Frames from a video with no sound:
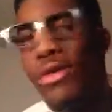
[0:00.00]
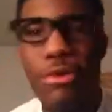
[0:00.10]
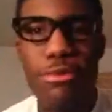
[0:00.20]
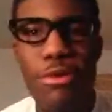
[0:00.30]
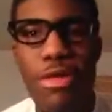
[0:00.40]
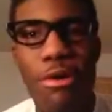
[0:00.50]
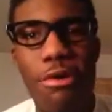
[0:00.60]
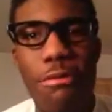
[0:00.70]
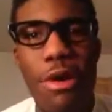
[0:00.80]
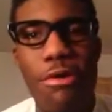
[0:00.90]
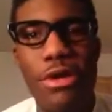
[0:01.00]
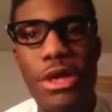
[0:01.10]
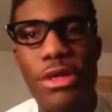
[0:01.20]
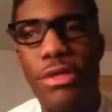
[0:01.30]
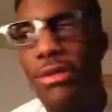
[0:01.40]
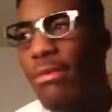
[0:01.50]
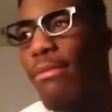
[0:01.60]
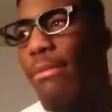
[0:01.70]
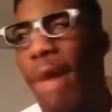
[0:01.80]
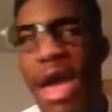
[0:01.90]
You we talking about these
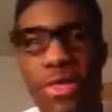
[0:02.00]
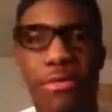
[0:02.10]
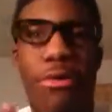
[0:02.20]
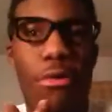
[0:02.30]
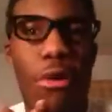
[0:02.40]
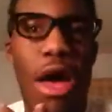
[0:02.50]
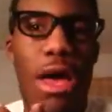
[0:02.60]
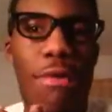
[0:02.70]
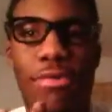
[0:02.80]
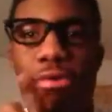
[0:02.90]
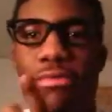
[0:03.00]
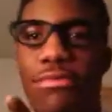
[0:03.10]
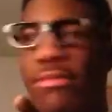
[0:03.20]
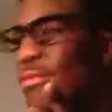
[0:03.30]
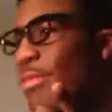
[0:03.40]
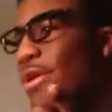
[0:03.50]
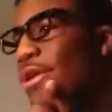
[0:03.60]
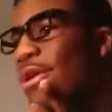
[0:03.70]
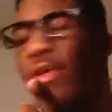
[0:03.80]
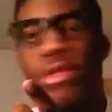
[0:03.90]
basketball wives,
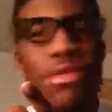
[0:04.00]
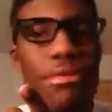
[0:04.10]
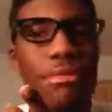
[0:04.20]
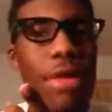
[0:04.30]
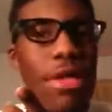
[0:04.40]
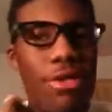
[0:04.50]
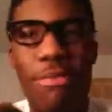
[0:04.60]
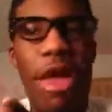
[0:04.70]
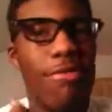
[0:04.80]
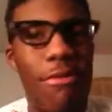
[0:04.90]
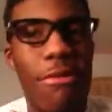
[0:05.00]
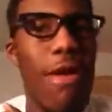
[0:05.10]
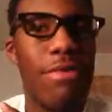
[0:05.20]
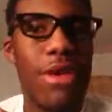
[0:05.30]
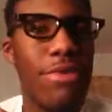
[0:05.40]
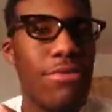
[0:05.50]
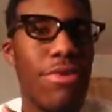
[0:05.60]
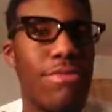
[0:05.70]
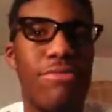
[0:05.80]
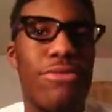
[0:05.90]
not just basketball wives. Like
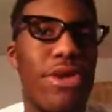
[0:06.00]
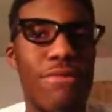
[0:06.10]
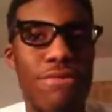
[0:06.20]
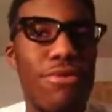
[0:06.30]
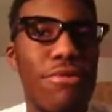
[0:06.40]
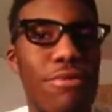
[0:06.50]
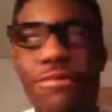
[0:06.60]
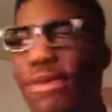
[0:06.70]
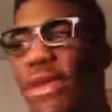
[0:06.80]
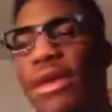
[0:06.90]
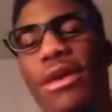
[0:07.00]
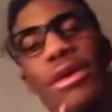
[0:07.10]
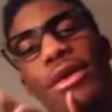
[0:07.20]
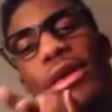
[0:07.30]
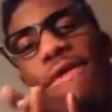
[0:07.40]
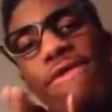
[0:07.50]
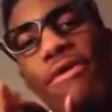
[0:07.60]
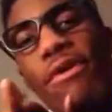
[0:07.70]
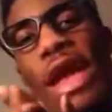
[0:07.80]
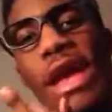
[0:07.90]
just if you're if
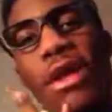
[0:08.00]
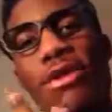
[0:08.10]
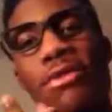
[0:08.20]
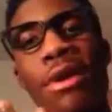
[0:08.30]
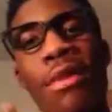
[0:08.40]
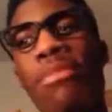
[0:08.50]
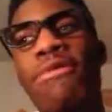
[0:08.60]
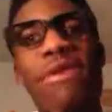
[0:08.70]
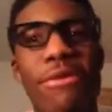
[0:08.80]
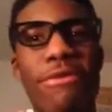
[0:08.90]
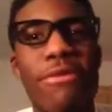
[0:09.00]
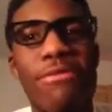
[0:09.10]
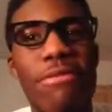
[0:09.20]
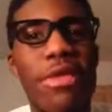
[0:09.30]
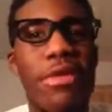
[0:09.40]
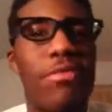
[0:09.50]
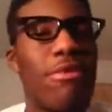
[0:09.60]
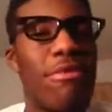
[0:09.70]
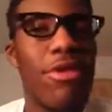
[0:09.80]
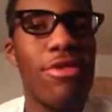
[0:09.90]
you're dating a prof- if you're basically a
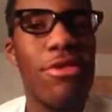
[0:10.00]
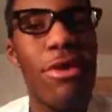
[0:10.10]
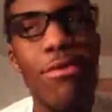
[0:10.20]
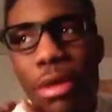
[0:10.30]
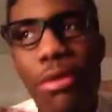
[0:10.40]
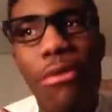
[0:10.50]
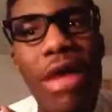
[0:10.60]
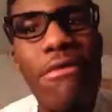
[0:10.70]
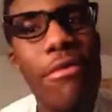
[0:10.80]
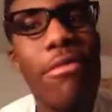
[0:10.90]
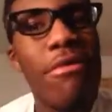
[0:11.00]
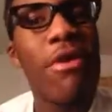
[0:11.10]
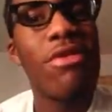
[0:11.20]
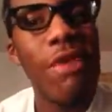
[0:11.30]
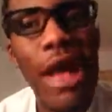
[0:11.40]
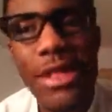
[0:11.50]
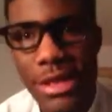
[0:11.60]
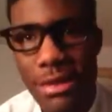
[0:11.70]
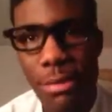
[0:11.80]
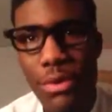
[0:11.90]
professional, uh, the wife of a professional
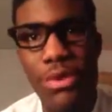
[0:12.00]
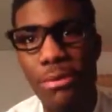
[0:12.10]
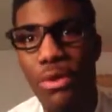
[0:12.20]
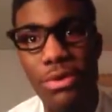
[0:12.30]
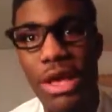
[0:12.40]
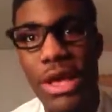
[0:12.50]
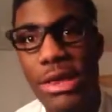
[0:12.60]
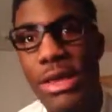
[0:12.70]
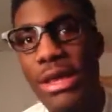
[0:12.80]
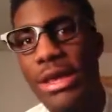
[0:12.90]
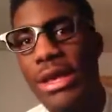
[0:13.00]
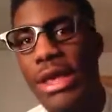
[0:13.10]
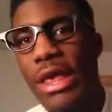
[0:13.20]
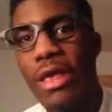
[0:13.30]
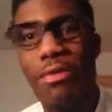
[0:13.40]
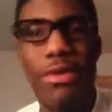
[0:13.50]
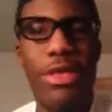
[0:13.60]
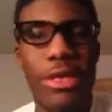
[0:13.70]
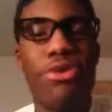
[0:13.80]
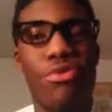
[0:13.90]
athlete, most most likely, is
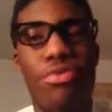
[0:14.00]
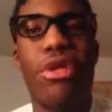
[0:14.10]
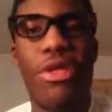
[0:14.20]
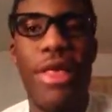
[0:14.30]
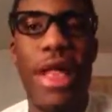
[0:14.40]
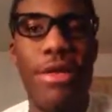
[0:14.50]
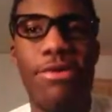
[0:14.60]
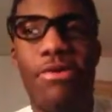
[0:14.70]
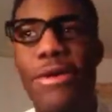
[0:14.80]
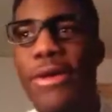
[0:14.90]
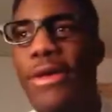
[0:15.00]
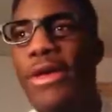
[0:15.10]
you can put in this category.